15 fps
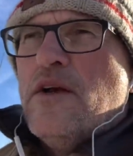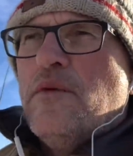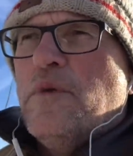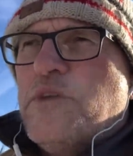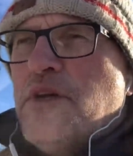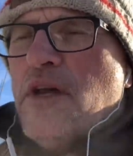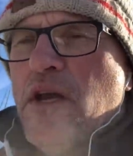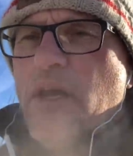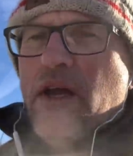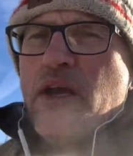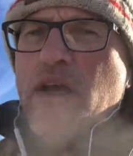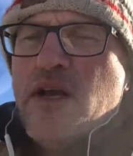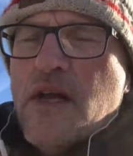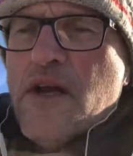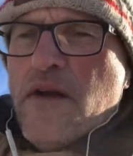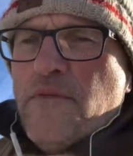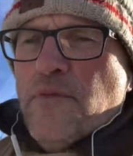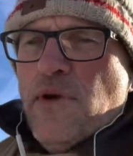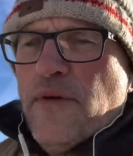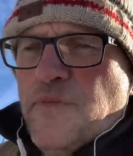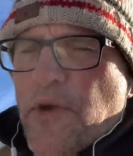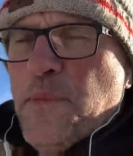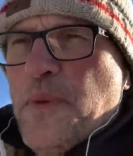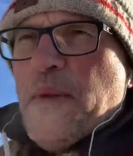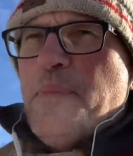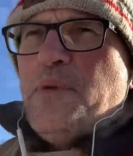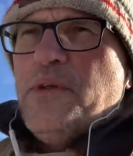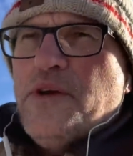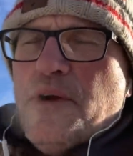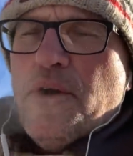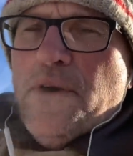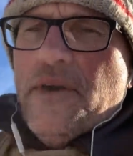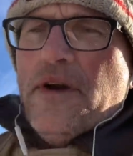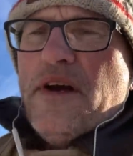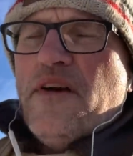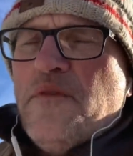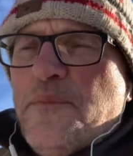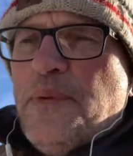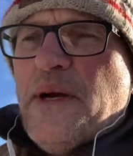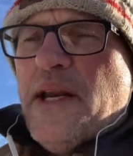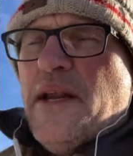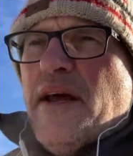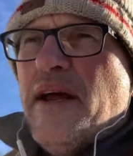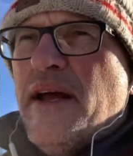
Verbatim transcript: which very few people had heard of. But